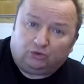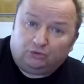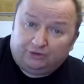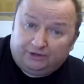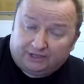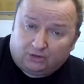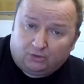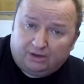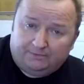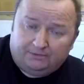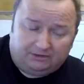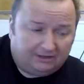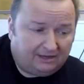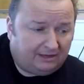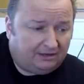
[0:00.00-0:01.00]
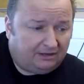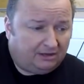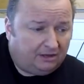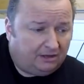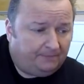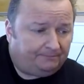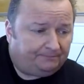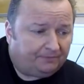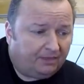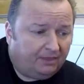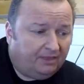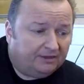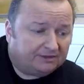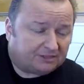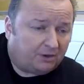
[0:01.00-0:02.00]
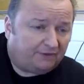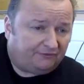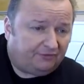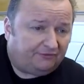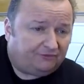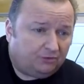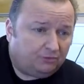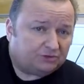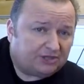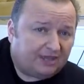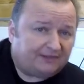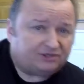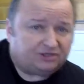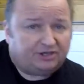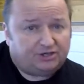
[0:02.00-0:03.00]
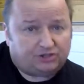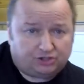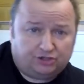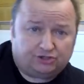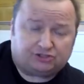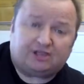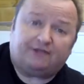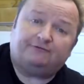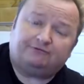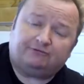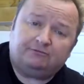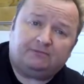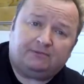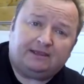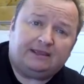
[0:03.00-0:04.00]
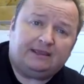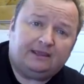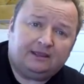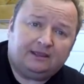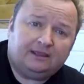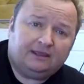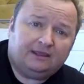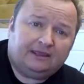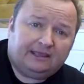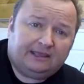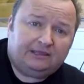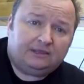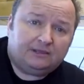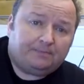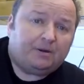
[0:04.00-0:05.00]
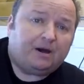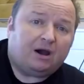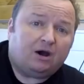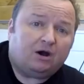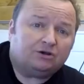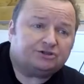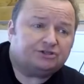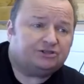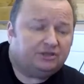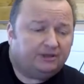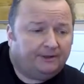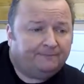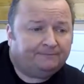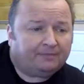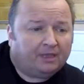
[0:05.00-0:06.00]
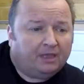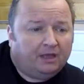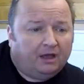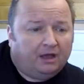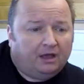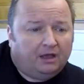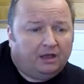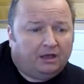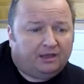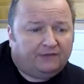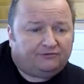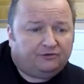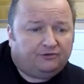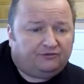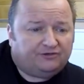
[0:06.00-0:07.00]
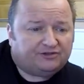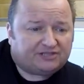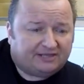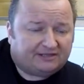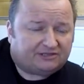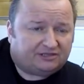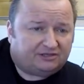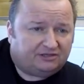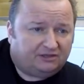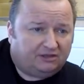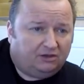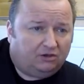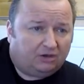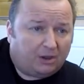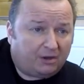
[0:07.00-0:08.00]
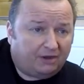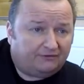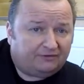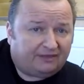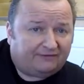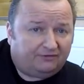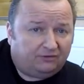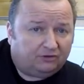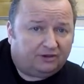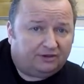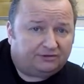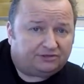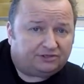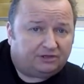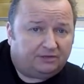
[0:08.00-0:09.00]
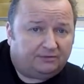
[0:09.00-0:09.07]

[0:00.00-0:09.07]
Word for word: all the equipment, and so if you was getting t-shirts done from me in the past, if you visit or go over and have a look at